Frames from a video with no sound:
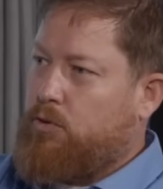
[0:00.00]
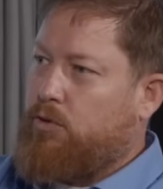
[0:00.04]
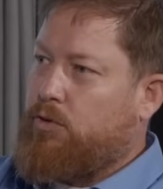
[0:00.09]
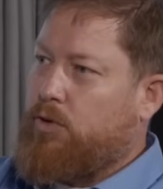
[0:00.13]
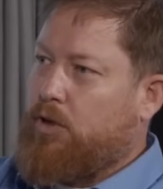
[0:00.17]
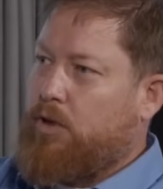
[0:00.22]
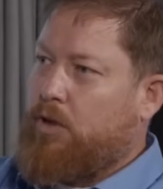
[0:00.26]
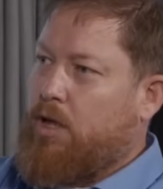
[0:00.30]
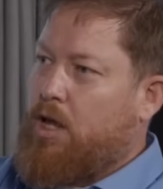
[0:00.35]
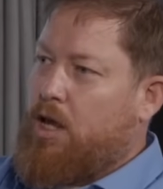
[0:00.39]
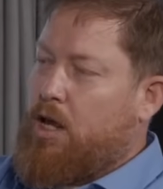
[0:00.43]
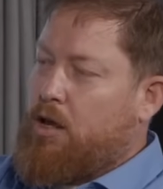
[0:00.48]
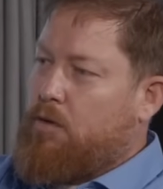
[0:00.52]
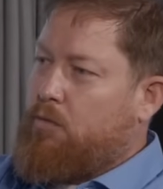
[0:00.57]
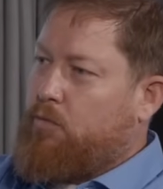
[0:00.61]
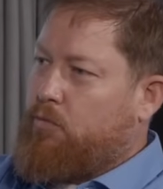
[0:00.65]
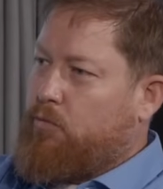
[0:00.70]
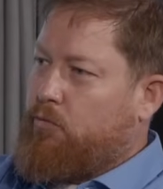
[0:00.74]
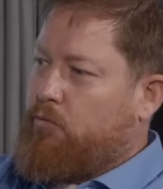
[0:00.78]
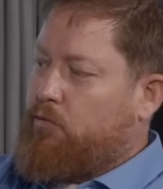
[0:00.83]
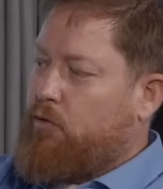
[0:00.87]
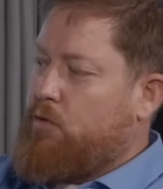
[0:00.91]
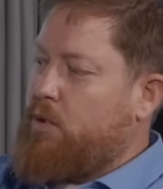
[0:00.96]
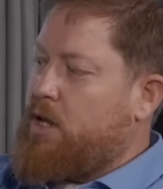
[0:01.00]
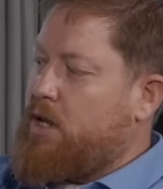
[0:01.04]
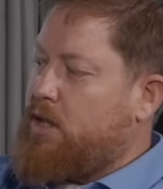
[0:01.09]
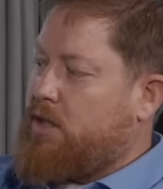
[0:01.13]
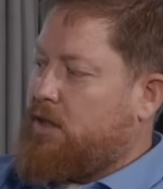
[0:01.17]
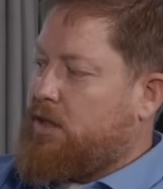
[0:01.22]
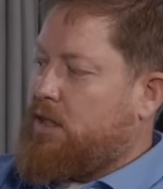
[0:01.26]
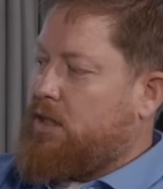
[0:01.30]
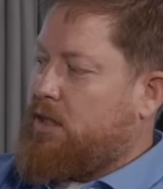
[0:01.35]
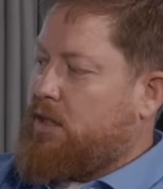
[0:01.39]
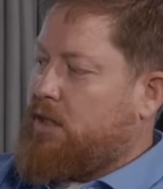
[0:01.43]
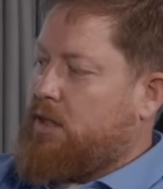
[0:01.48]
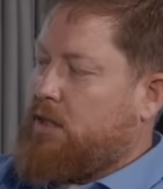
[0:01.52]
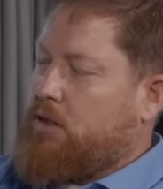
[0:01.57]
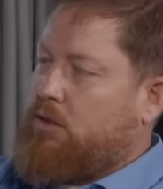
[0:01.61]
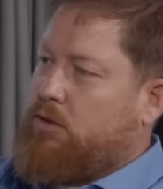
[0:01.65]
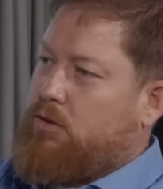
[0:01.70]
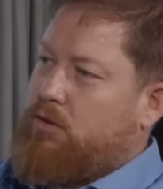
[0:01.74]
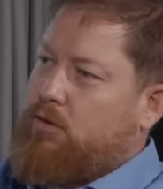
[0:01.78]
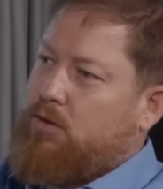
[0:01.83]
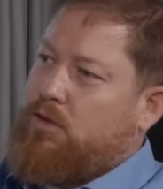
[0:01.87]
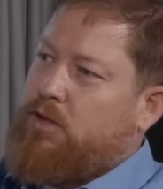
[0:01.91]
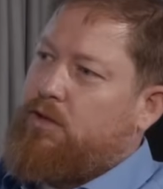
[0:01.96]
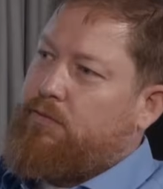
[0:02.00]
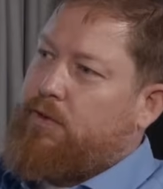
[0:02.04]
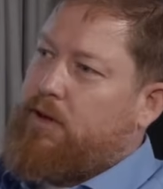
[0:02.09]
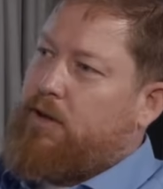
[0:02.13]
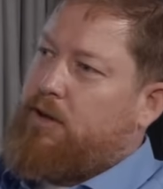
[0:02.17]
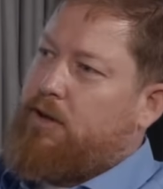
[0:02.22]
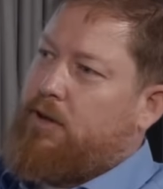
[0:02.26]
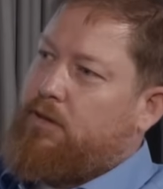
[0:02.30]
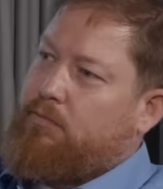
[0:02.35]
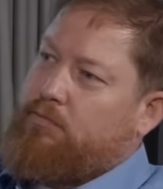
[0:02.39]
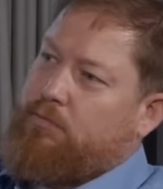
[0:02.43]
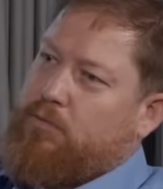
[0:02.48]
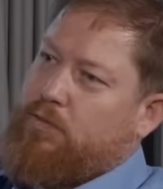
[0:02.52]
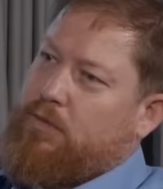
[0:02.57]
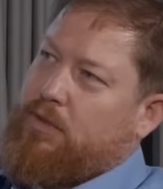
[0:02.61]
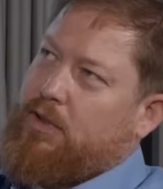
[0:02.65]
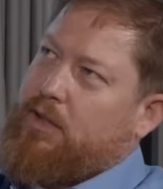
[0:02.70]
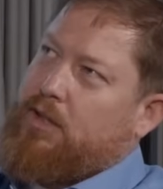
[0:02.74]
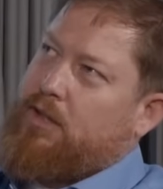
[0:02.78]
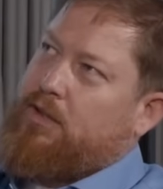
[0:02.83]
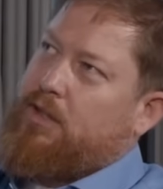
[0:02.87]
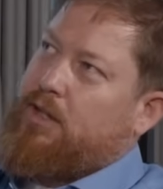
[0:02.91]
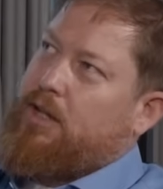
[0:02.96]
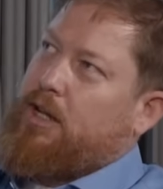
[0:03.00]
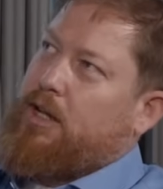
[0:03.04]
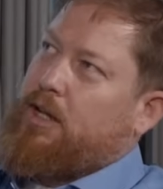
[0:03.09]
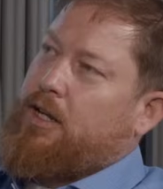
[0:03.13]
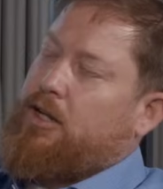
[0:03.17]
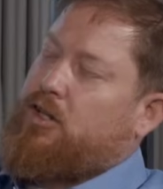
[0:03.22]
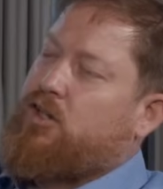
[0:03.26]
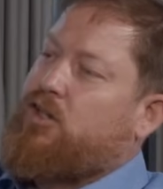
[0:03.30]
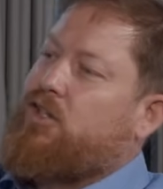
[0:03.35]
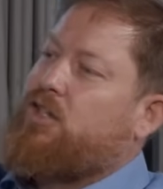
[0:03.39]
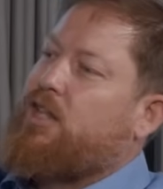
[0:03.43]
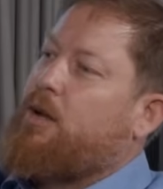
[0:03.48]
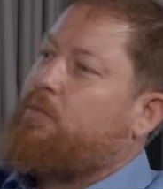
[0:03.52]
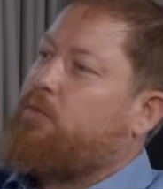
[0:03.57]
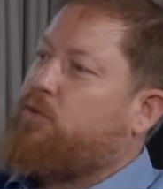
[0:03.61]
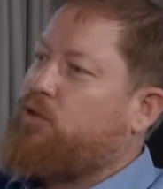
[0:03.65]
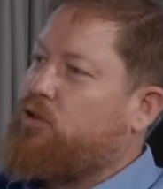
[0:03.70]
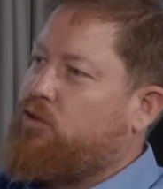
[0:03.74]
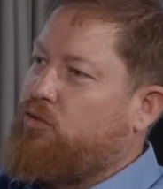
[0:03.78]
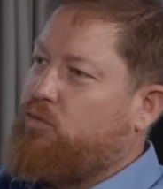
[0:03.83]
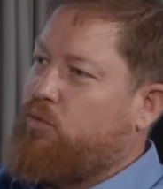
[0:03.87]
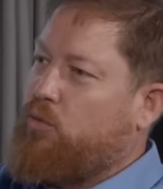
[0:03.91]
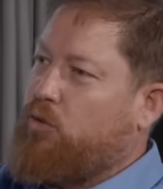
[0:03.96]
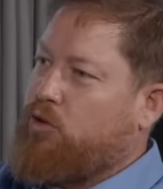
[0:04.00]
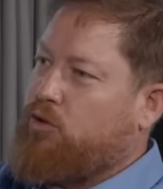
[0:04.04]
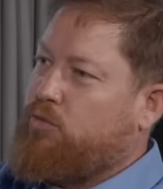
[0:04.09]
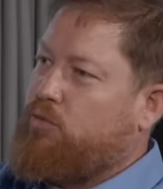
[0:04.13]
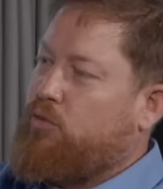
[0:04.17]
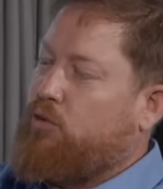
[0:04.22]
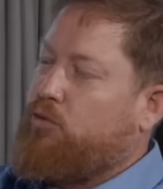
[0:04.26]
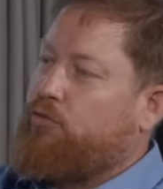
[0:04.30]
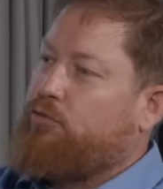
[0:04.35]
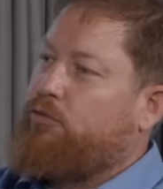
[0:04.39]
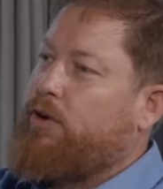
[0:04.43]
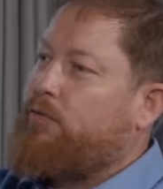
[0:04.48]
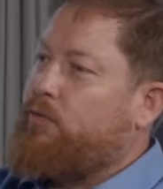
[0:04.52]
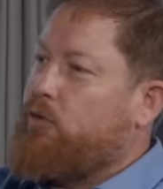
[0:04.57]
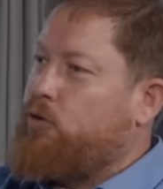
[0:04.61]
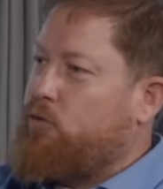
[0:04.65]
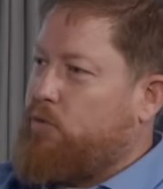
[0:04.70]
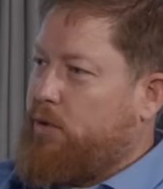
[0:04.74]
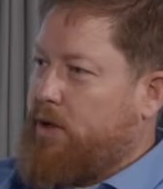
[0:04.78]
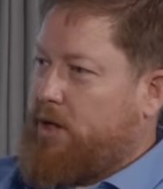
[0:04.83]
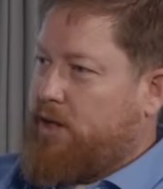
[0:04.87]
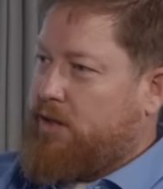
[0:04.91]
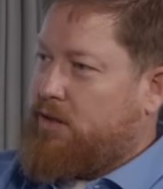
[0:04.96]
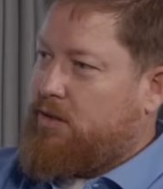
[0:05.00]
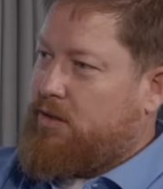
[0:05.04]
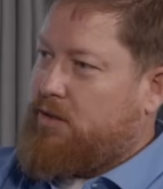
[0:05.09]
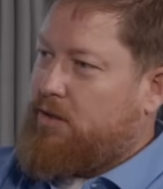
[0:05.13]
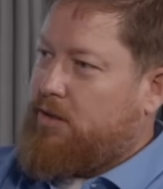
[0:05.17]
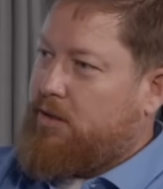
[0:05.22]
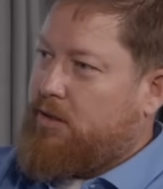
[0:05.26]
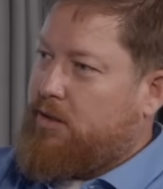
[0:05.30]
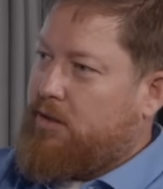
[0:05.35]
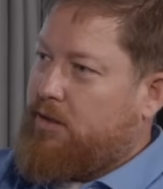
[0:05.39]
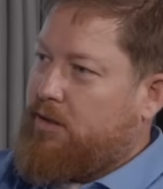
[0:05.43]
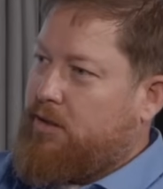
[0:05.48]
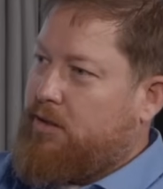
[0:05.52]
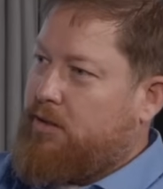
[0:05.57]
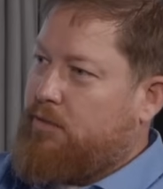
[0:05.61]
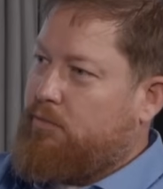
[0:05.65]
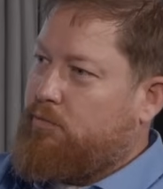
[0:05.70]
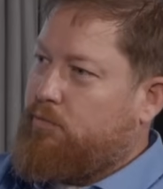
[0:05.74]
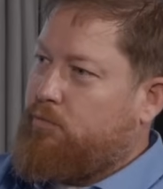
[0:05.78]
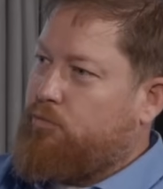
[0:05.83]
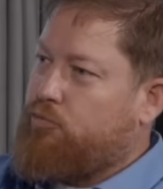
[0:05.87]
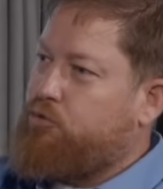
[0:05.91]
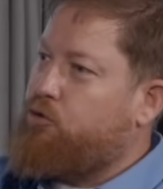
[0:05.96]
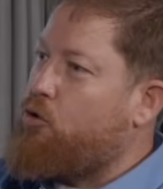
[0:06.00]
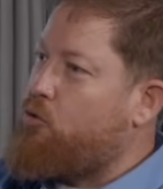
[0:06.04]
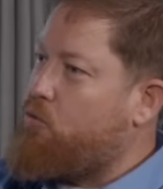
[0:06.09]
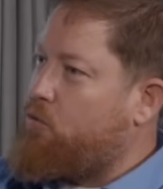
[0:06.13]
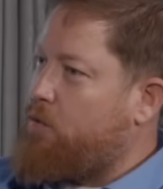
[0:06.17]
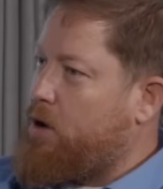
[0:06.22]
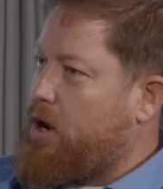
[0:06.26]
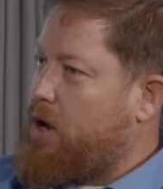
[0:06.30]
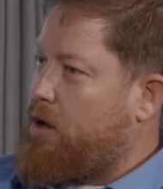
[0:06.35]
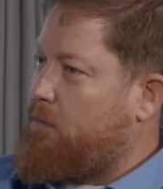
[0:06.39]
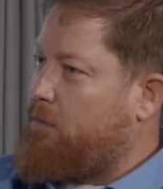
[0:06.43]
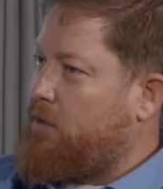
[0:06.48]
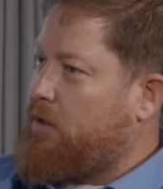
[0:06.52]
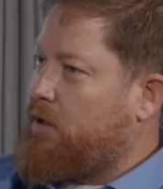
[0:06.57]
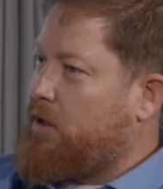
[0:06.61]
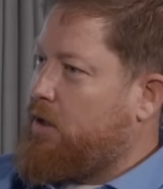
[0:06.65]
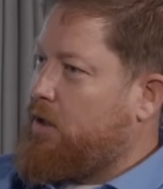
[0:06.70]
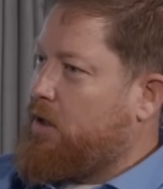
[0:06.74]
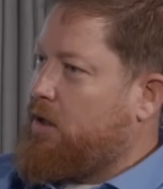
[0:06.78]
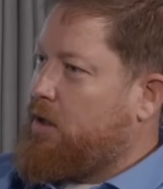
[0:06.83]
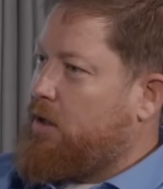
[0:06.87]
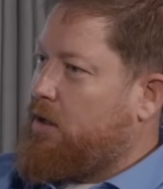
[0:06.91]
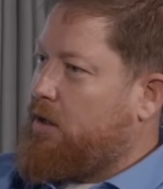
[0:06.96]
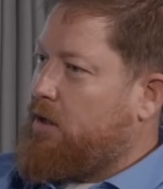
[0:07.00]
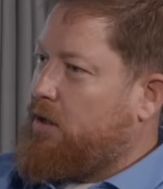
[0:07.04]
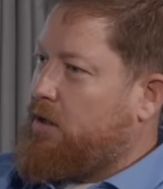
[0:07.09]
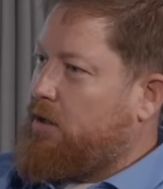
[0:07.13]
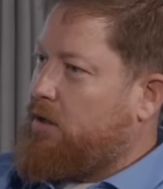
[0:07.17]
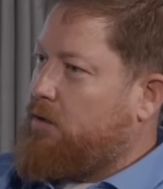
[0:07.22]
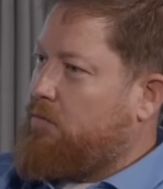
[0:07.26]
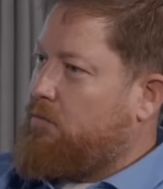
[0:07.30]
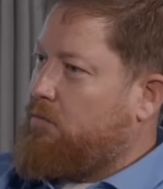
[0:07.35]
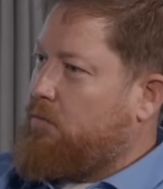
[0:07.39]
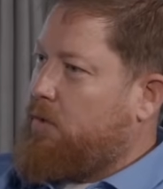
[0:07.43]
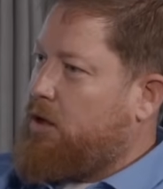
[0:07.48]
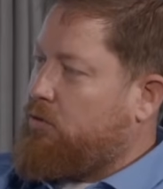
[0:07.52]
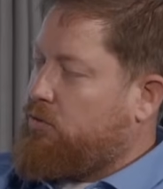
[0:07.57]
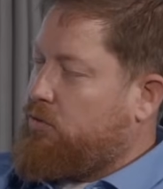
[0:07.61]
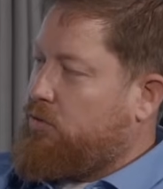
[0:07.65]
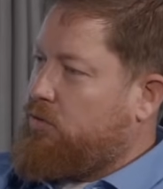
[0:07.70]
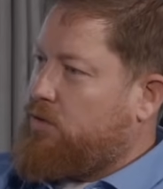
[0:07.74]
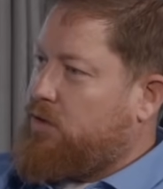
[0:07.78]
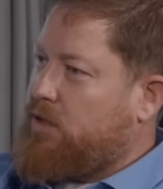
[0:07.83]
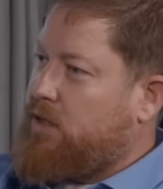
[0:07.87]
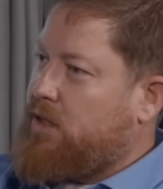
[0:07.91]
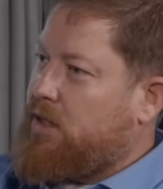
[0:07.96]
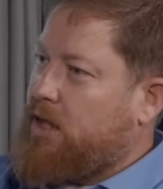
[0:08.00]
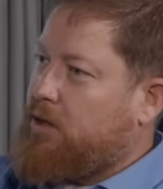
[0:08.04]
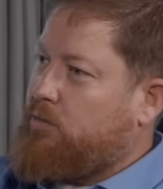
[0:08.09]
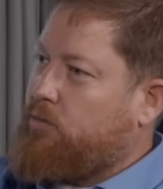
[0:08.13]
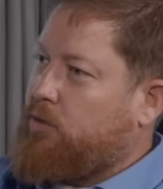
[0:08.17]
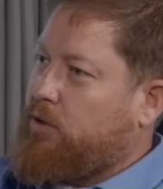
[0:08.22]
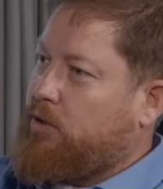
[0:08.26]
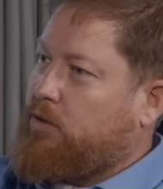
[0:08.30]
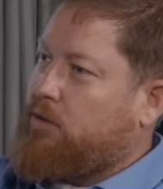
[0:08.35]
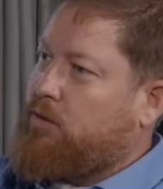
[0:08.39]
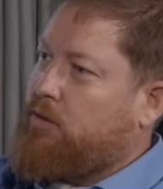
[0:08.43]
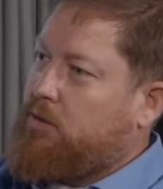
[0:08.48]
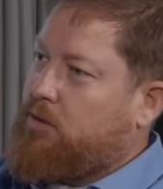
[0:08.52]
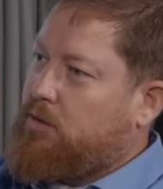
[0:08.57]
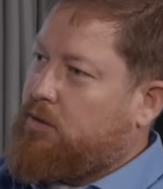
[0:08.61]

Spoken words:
Okay. For me, it looks a very, let's say, a step towards more revenue-based program. How do you see that one?